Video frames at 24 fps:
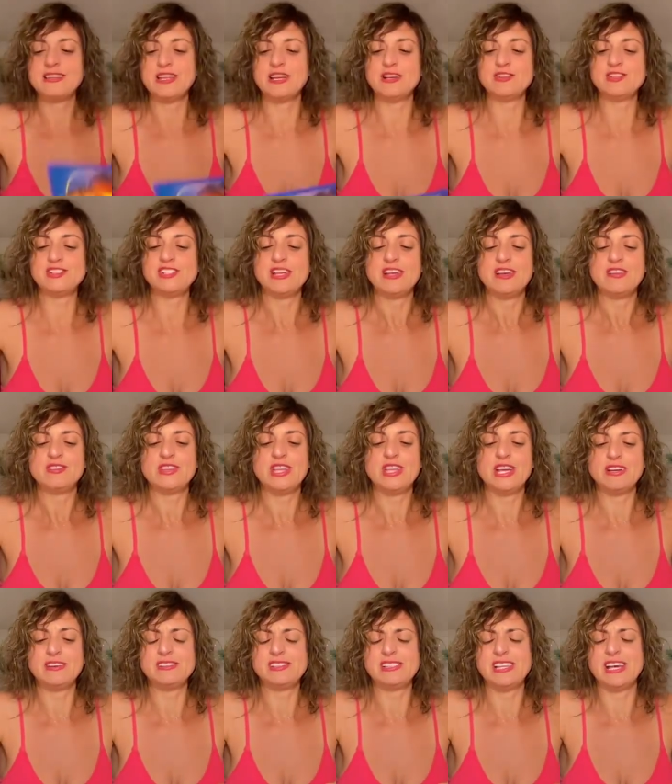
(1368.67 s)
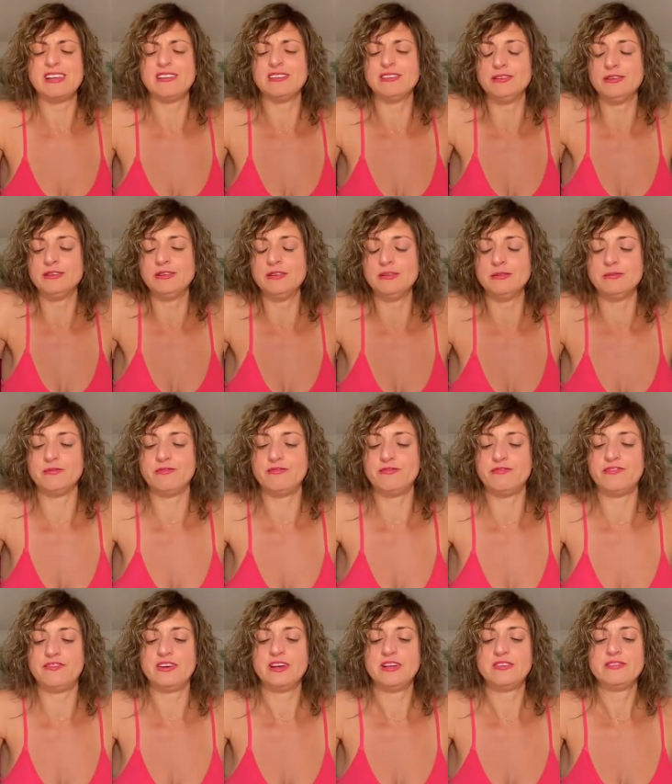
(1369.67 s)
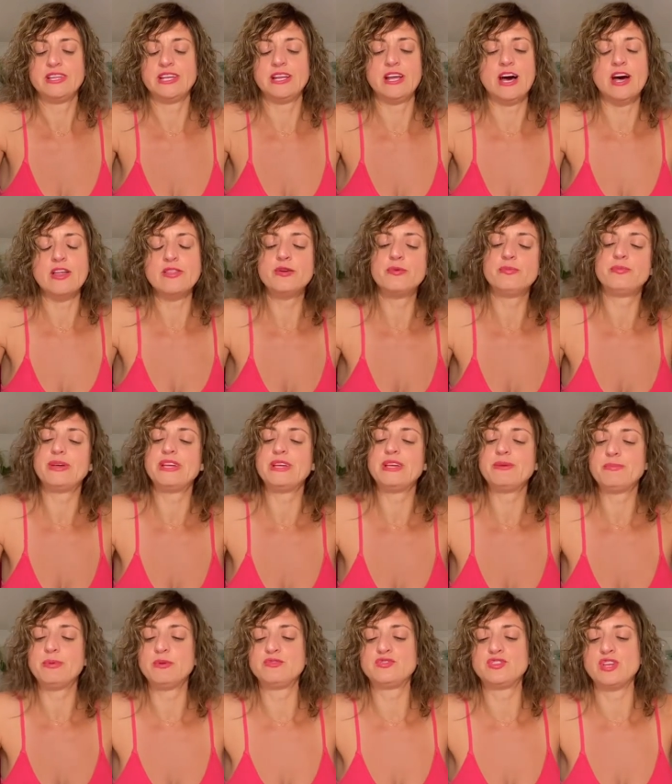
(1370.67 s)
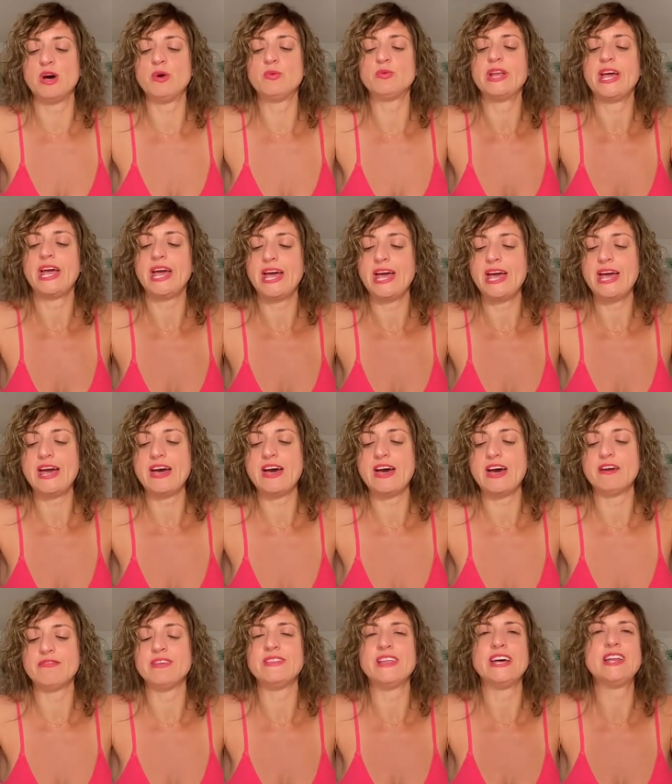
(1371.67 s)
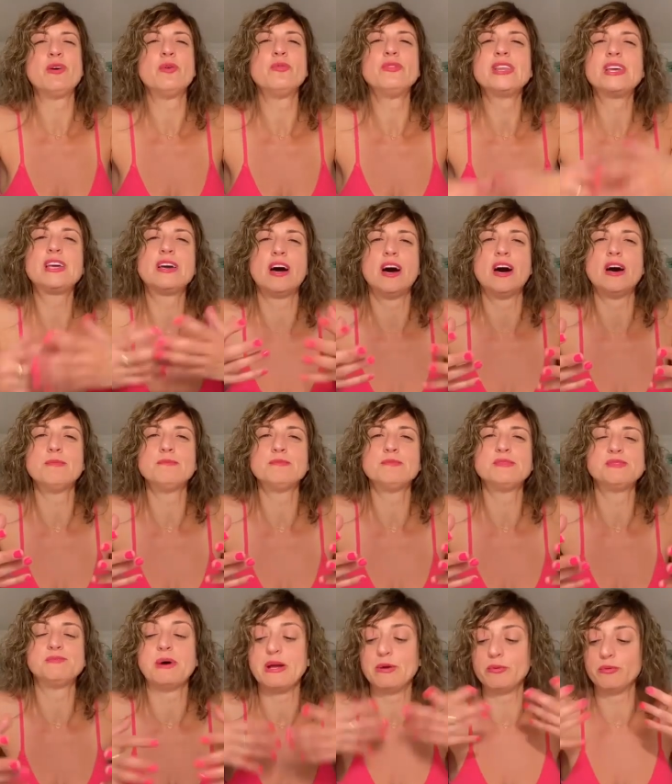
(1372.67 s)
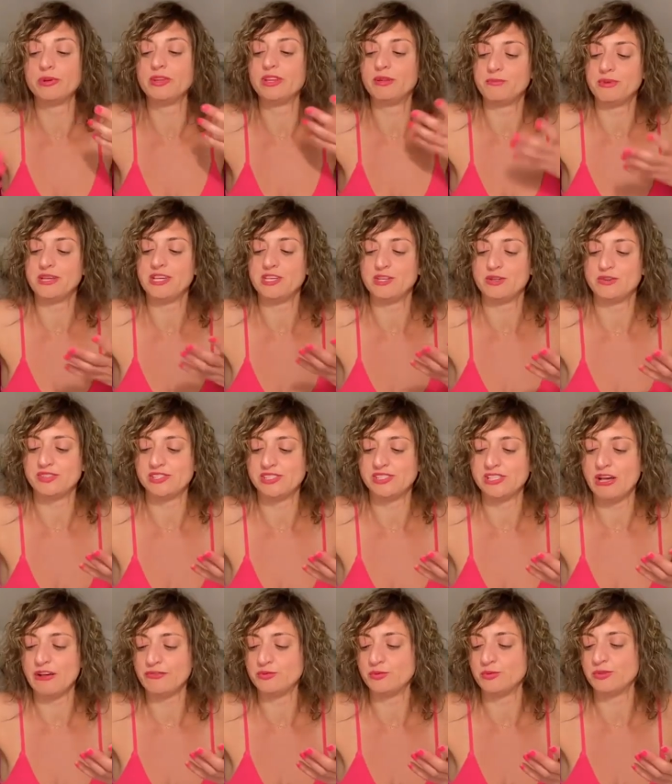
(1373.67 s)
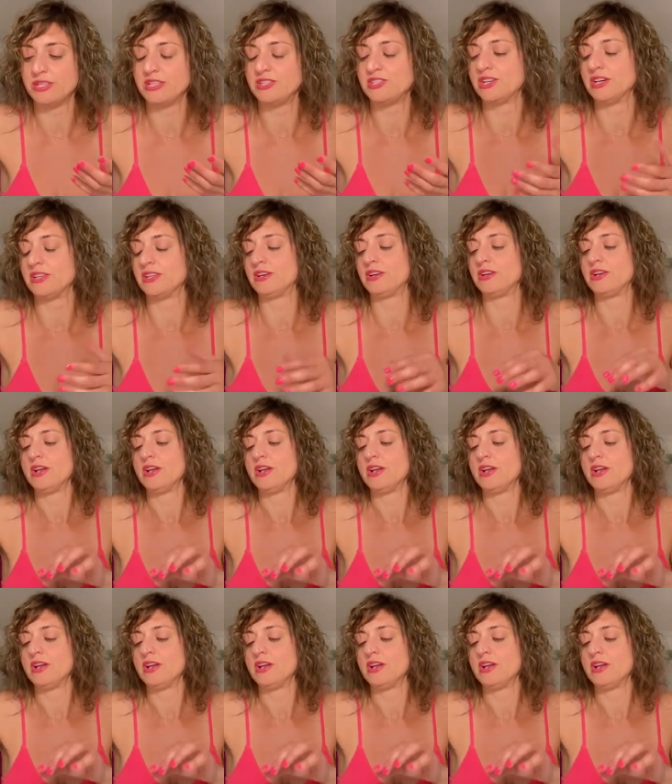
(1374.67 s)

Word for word: There's, there's that oomph that other people don't have. And that only comes by really being yourselves with each other.